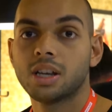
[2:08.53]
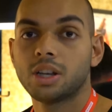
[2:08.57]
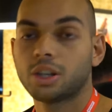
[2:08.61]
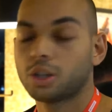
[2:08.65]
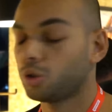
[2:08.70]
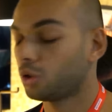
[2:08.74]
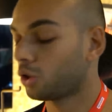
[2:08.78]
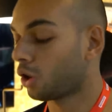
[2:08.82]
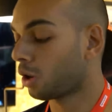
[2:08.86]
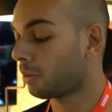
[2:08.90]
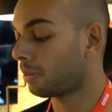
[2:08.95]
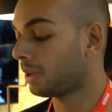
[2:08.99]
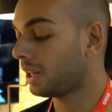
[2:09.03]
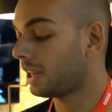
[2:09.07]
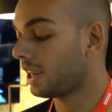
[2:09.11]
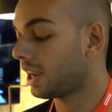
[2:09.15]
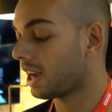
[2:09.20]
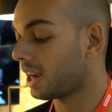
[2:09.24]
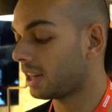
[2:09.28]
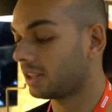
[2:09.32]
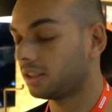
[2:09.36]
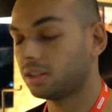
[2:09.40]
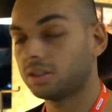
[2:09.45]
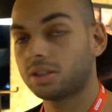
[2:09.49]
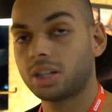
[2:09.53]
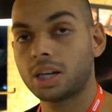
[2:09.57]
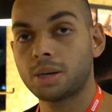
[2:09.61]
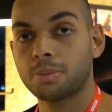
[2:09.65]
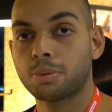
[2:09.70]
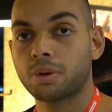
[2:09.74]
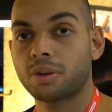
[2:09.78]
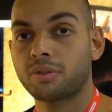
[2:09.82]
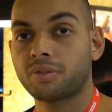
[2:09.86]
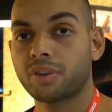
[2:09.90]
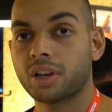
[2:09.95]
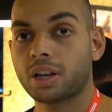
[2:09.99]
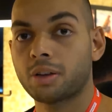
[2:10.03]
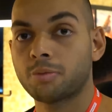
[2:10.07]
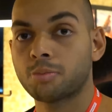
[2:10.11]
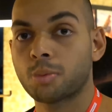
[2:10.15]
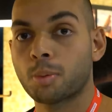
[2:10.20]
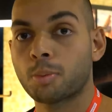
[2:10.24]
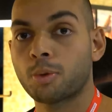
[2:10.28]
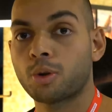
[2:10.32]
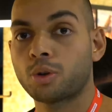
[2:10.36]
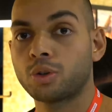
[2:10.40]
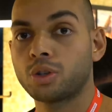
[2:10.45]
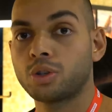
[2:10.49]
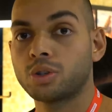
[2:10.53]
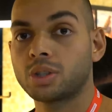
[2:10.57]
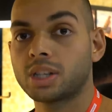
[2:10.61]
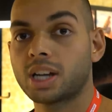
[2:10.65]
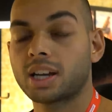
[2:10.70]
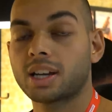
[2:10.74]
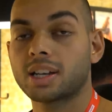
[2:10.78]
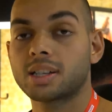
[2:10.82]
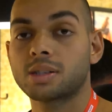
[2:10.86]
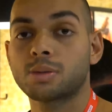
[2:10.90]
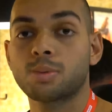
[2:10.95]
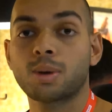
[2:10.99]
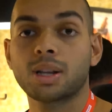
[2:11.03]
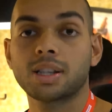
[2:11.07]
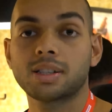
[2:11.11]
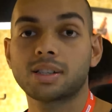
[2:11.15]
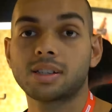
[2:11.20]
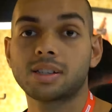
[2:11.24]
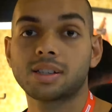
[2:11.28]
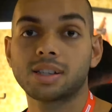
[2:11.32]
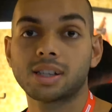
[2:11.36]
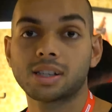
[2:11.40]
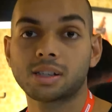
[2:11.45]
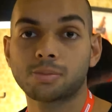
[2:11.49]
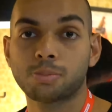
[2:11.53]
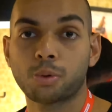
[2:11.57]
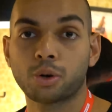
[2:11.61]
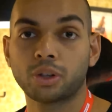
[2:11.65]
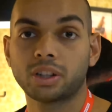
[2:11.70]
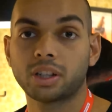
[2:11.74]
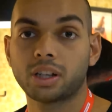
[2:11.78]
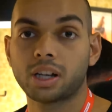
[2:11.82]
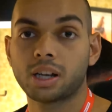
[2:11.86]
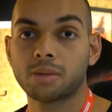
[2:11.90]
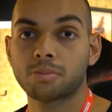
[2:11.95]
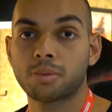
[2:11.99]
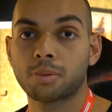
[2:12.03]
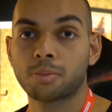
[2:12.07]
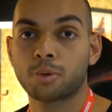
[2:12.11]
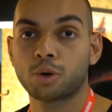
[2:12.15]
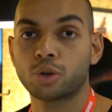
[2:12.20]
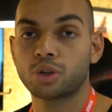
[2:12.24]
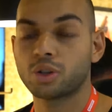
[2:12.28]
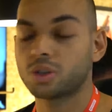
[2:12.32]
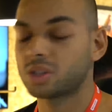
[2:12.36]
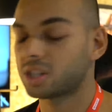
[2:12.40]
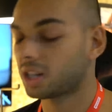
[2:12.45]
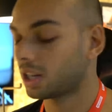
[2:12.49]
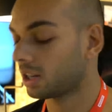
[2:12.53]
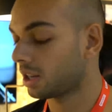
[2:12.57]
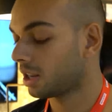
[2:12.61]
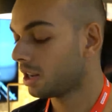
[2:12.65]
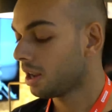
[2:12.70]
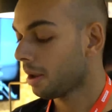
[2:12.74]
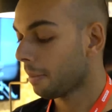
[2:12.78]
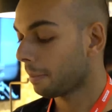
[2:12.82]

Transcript: You normally had the 3.5mm audio jack as well as a 6.3mm audio jack,